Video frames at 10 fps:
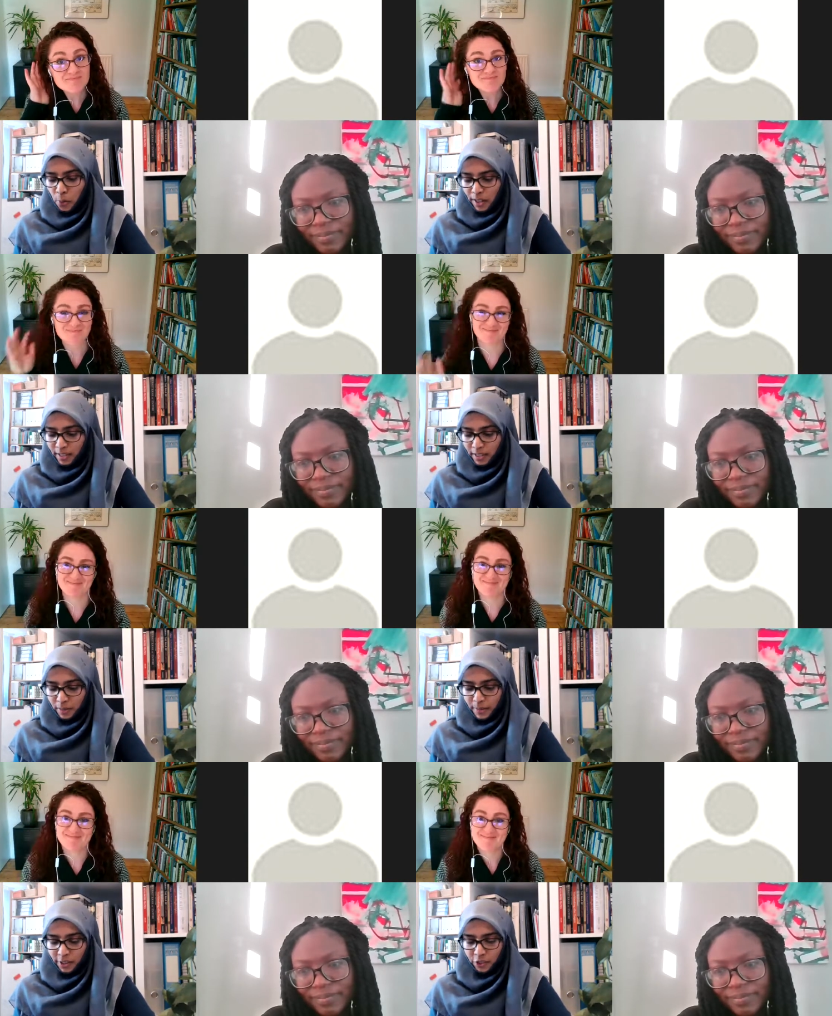
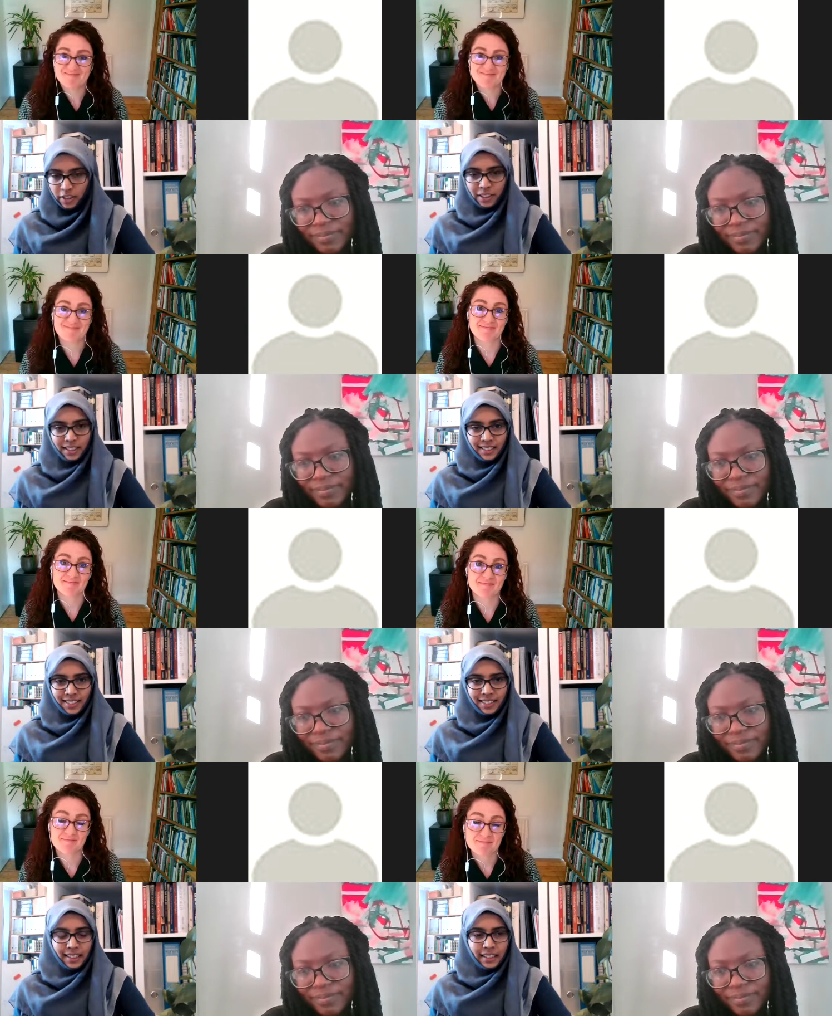Speaker 1: welcome and
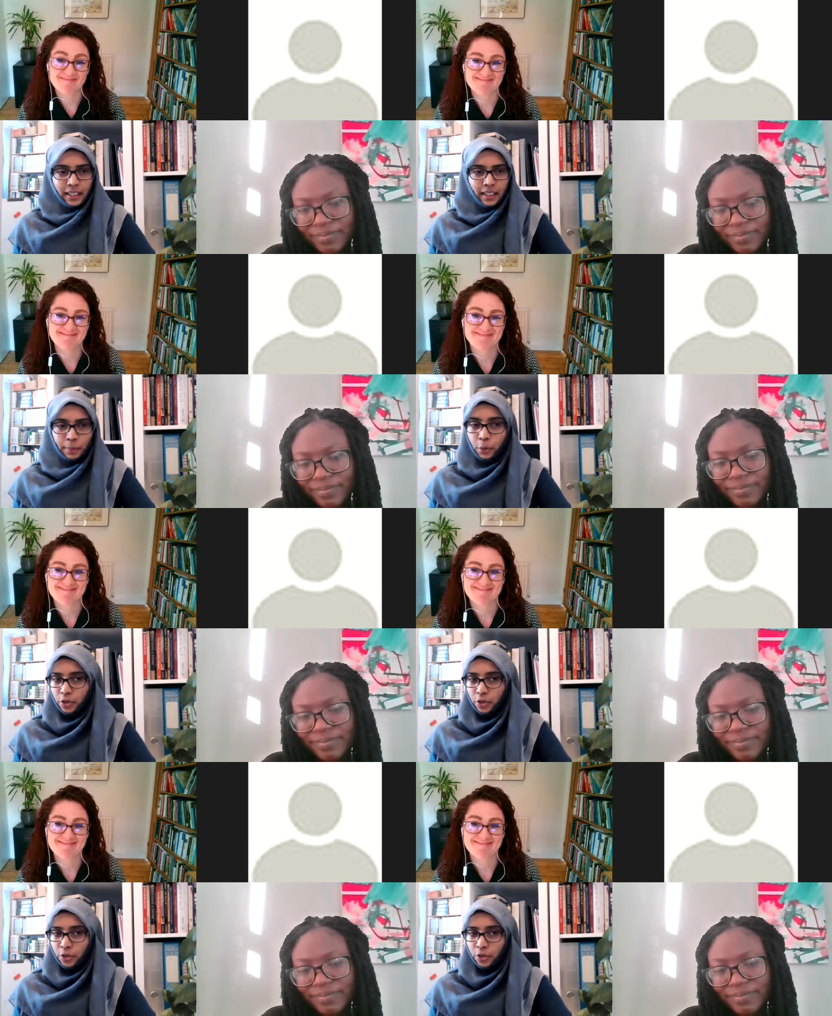introduction. I um,